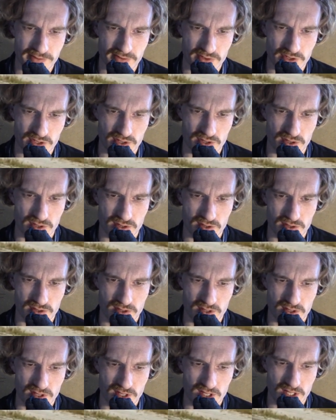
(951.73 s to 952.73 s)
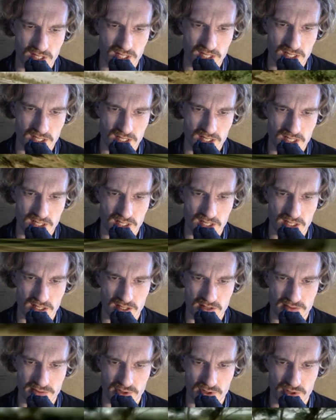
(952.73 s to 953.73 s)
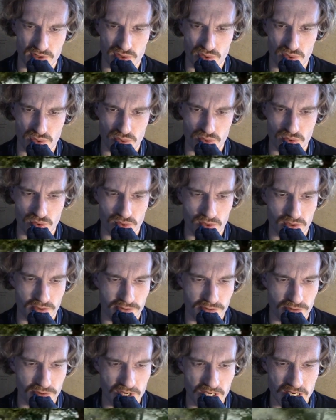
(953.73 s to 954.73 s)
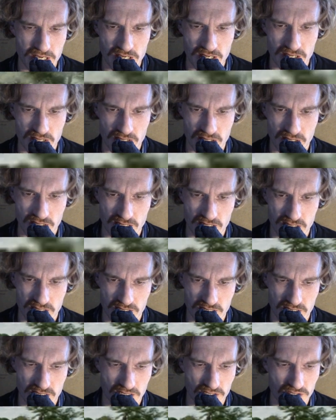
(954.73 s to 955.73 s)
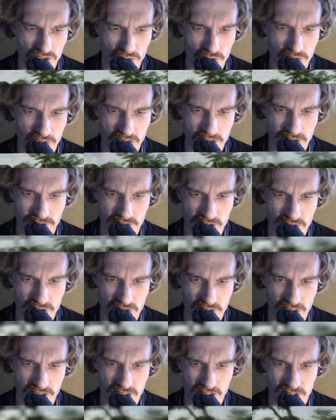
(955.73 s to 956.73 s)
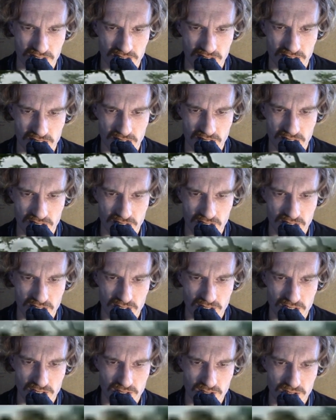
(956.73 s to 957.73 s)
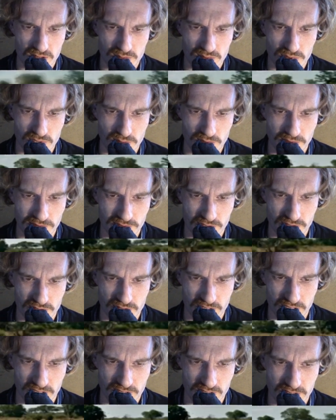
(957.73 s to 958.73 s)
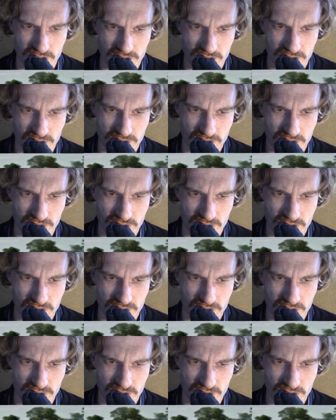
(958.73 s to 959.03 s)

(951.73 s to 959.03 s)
So is it for two or three cars next to one another, trucks? Probably for trucks. Eh?